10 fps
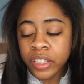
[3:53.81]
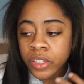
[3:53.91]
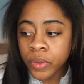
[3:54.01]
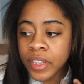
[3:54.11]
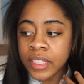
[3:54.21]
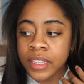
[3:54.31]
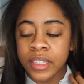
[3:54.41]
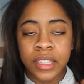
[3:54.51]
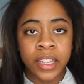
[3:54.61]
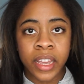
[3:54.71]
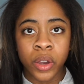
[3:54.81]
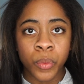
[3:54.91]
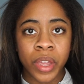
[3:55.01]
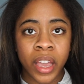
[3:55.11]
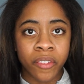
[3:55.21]
So this is the second
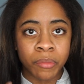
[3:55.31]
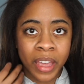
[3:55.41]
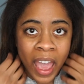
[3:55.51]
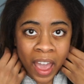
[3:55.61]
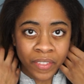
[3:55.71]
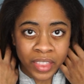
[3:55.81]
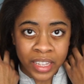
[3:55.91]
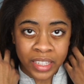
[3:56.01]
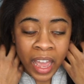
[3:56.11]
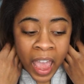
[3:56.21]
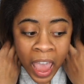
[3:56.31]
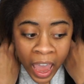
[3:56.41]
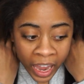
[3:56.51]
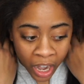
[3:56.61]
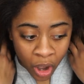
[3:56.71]
week of me having this
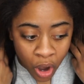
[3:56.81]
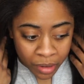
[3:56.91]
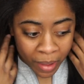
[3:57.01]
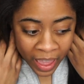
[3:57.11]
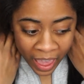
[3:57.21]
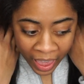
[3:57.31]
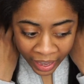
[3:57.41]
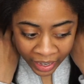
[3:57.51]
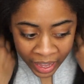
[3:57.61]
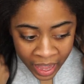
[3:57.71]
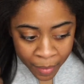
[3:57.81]
hair on my head,